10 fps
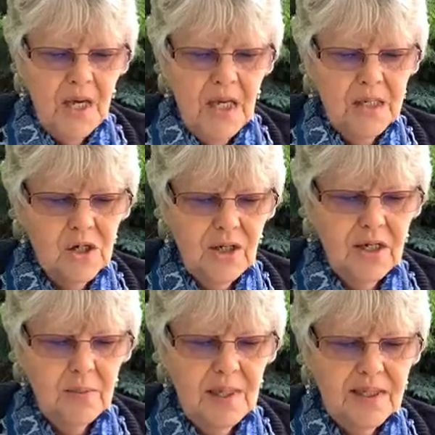And
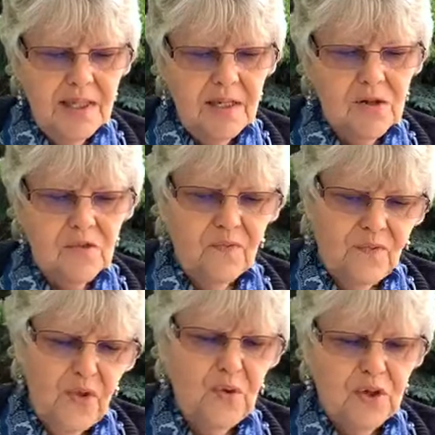talking about the angels,
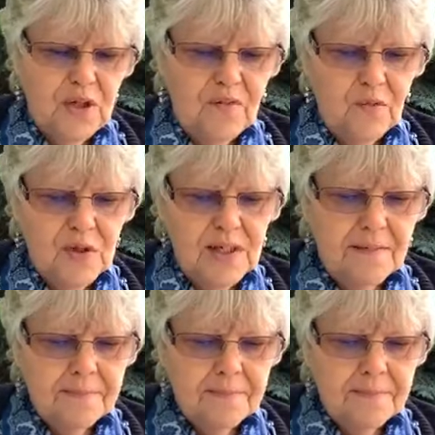for 13 and 14.